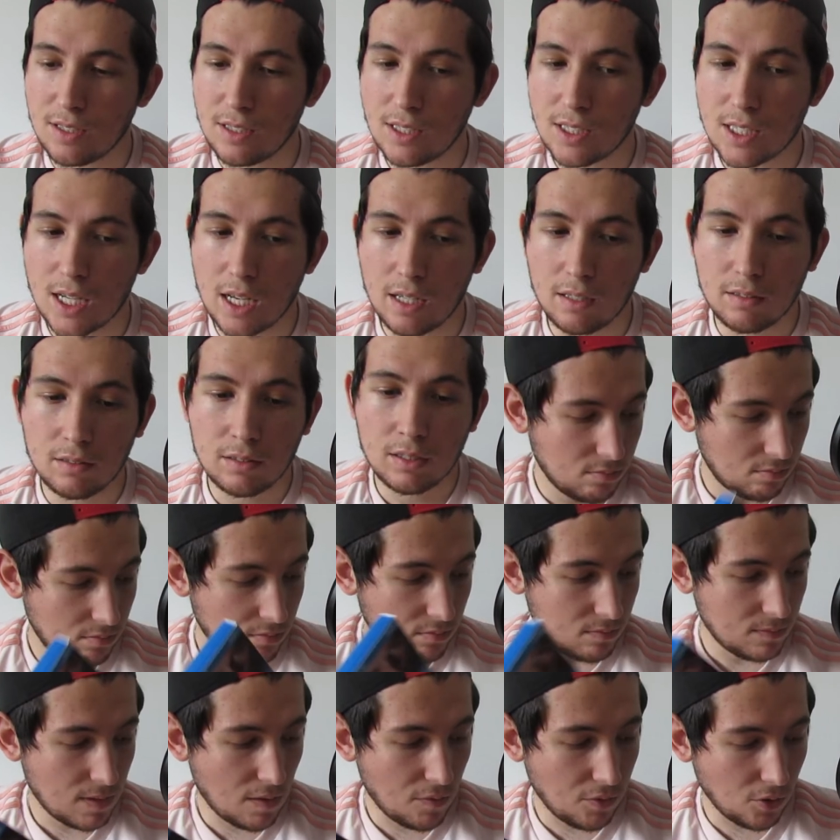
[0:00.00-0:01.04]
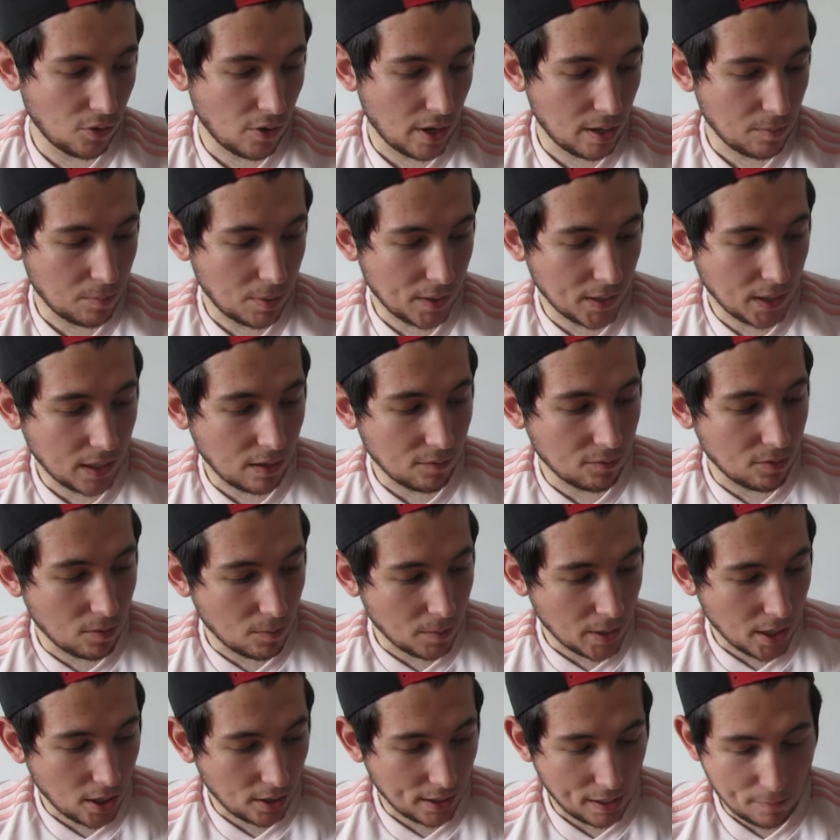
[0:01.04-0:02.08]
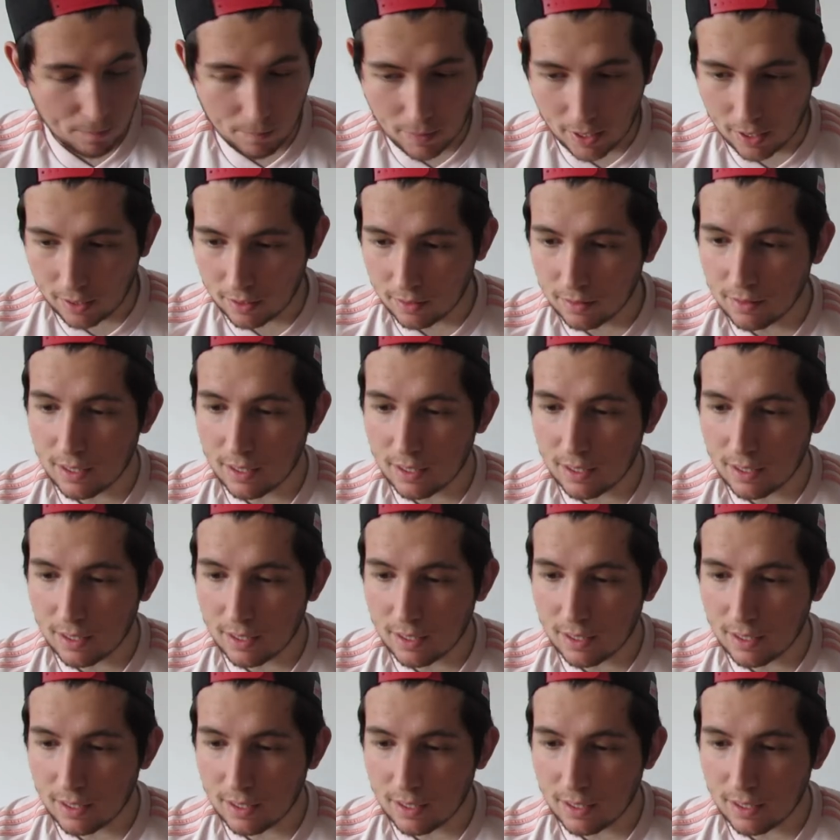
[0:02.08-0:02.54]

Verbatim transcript: So another great pickup from the bargain bin.